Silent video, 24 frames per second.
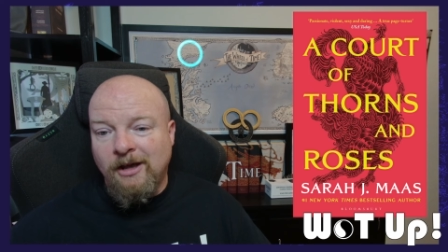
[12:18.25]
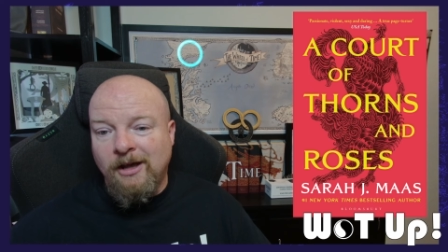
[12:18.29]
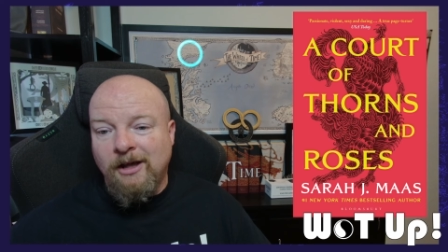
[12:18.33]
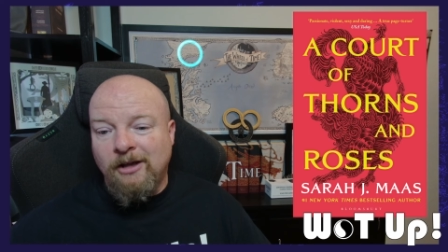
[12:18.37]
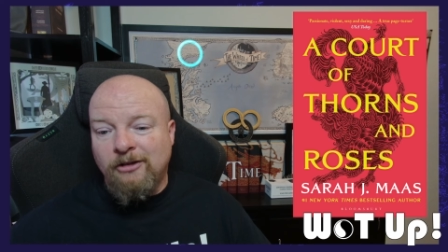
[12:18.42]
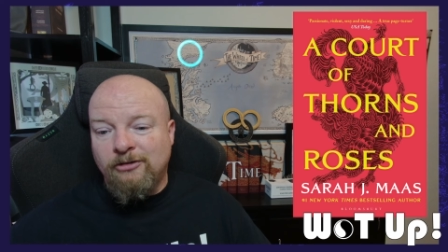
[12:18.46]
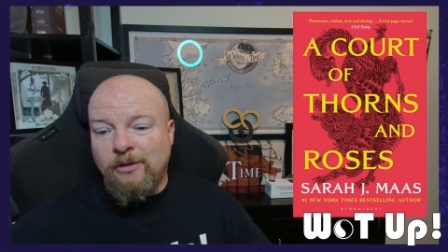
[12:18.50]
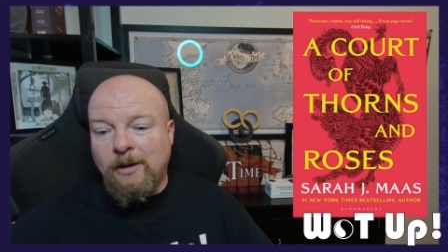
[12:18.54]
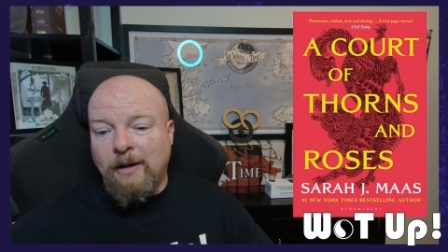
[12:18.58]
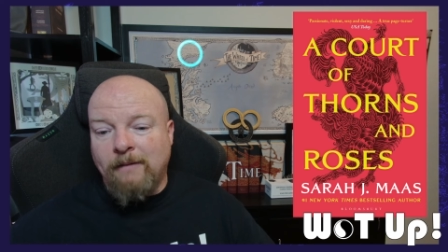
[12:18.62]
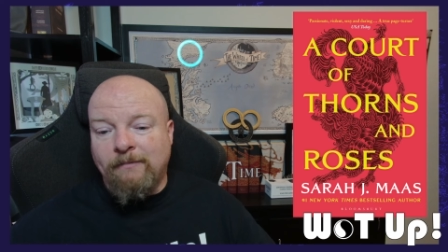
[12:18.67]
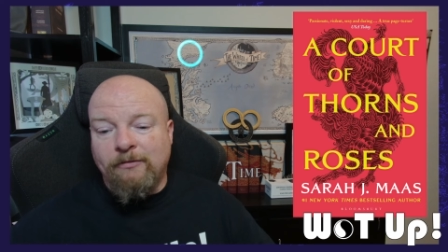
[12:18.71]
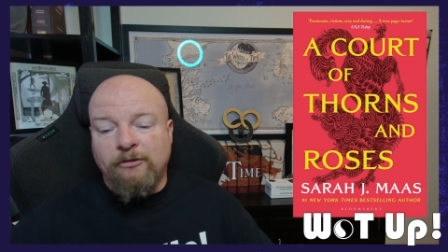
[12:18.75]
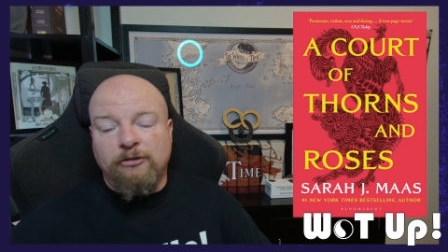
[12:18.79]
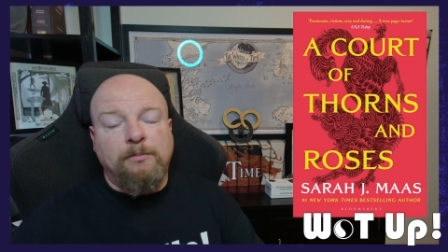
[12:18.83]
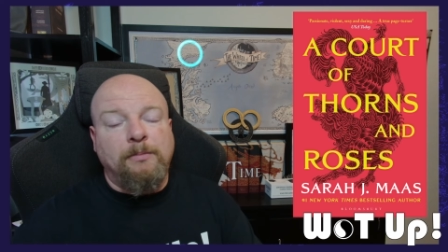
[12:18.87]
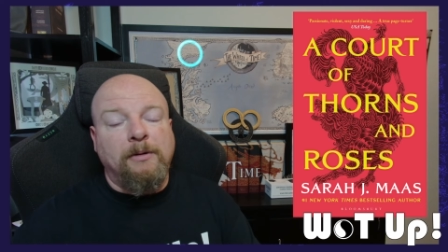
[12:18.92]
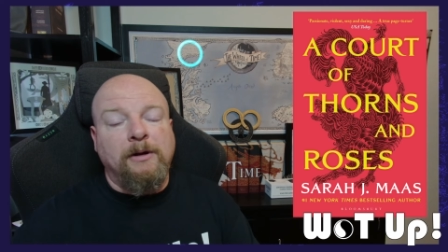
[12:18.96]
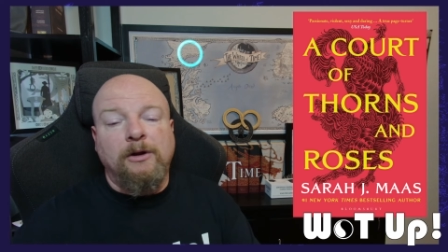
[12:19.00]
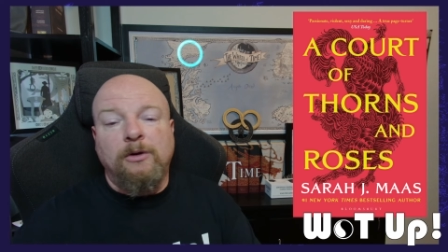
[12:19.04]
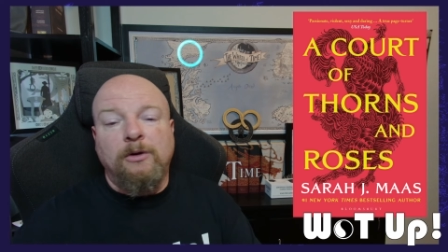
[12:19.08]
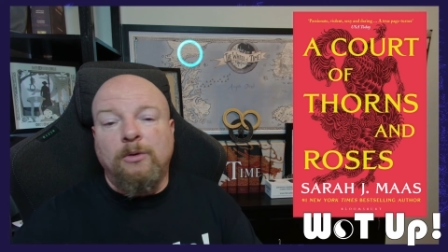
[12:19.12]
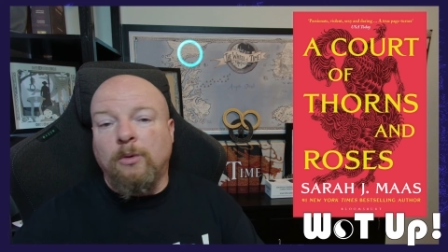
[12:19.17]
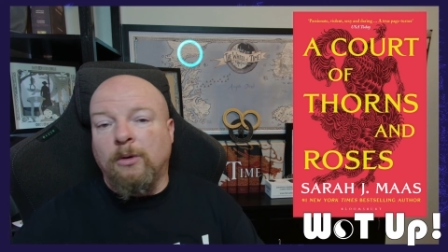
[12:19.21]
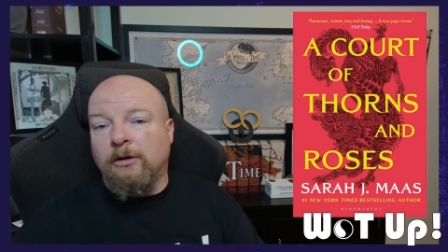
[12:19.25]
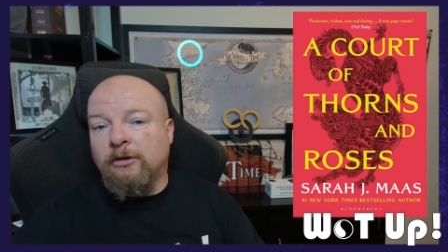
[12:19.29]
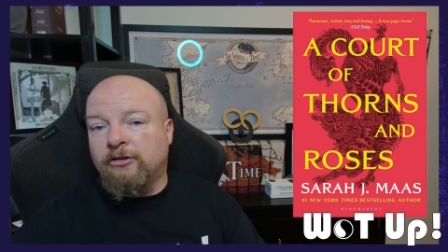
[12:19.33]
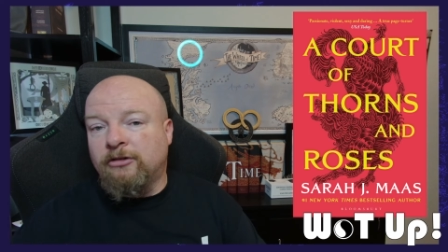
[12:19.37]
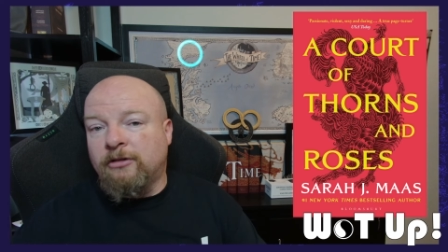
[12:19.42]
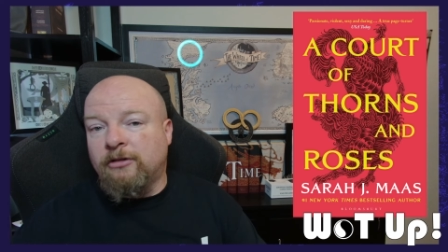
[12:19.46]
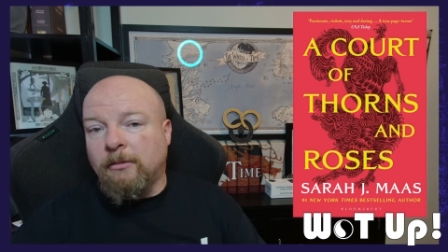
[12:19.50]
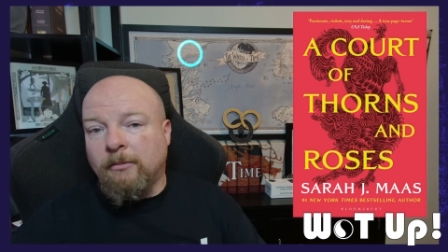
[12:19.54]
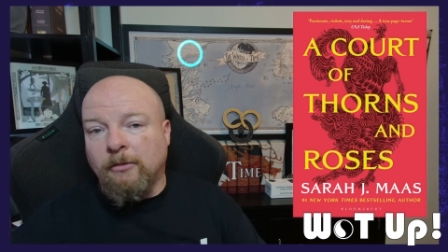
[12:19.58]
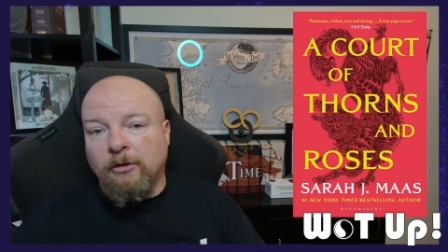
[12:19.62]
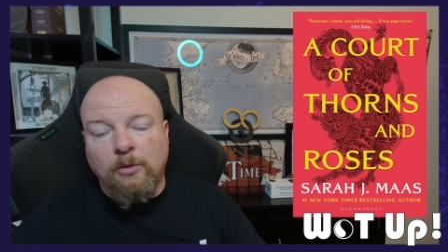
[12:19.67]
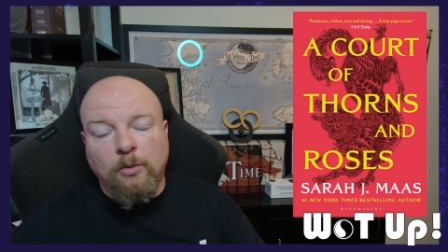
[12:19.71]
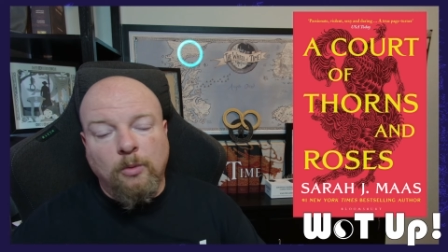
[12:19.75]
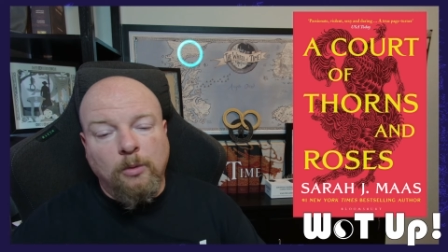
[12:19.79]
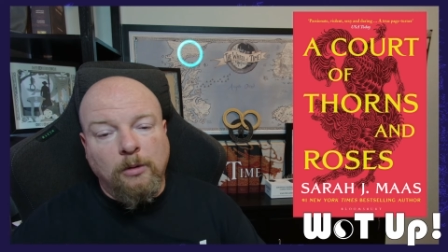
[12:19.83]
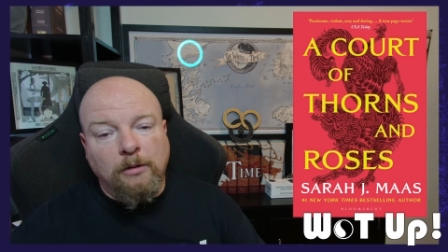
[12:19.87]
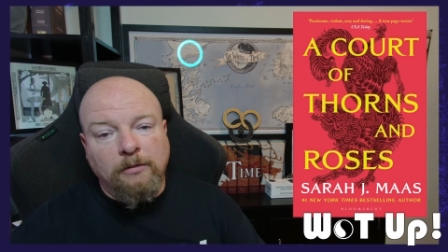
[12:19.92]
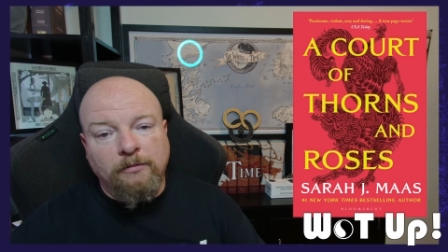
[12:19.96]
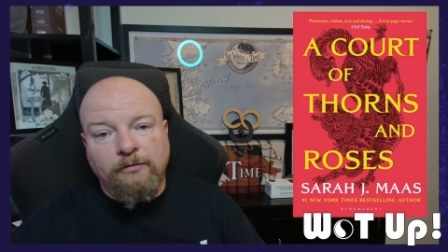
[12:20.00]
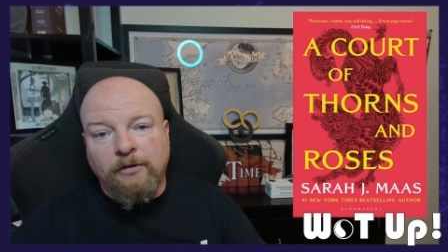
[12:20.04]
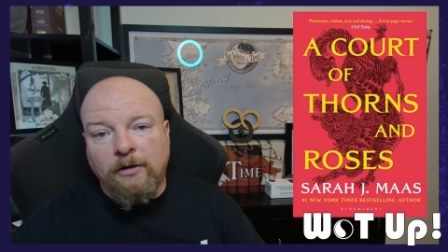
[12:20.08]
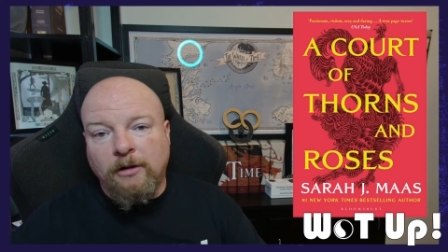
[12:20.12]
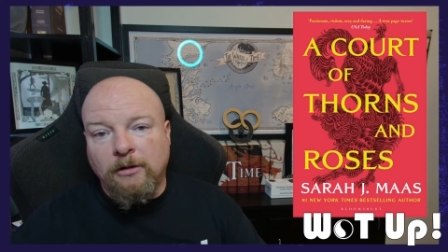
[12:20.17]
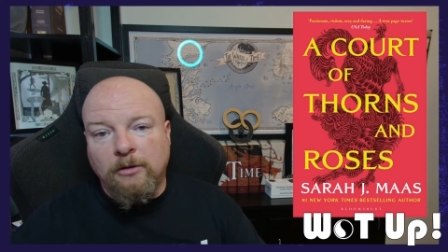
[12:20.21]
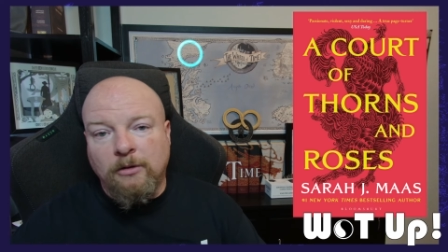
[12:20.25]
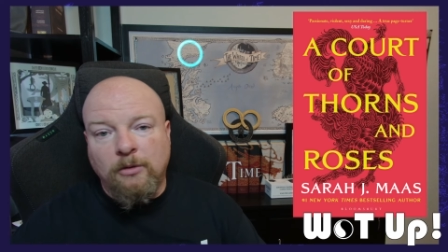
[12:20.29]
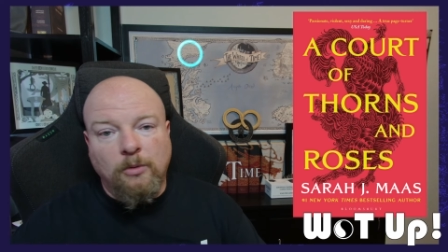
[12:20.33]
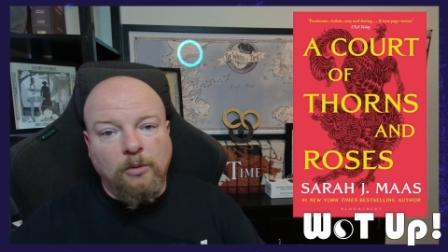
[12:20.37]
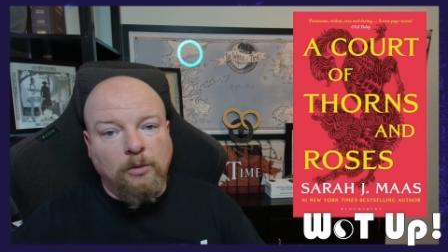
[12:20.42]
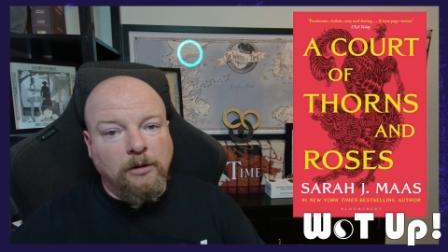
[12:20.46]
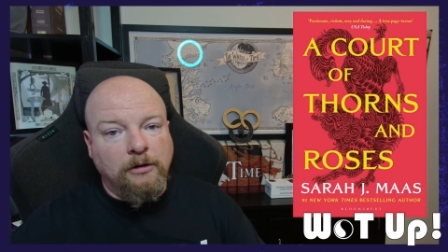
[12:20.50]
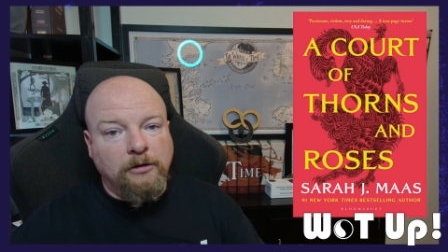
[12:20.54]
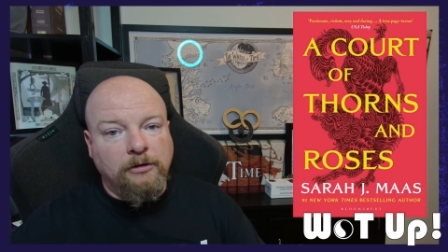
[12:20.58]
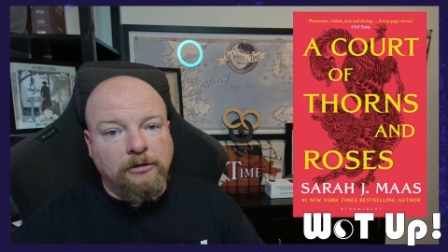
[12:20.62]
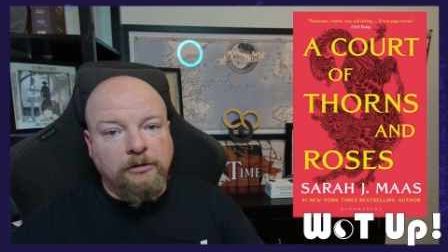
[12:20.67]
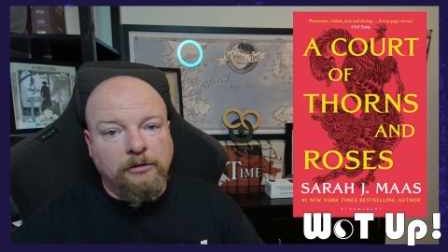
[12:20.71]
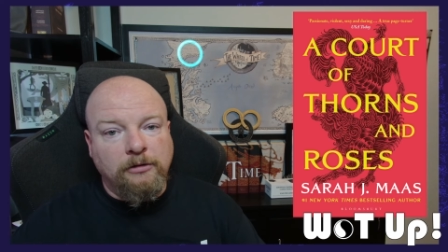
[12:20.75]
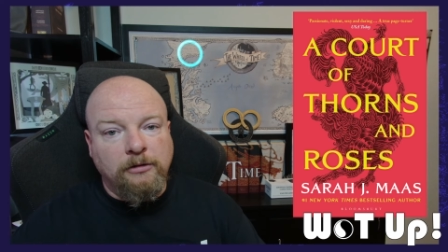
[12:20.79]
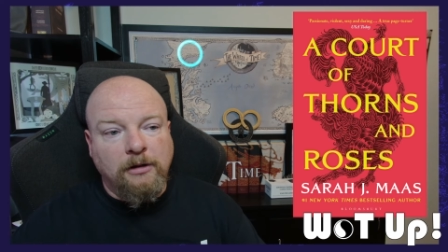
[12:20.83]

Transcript: So you have the Spring Court, Summer Court, Fall Court,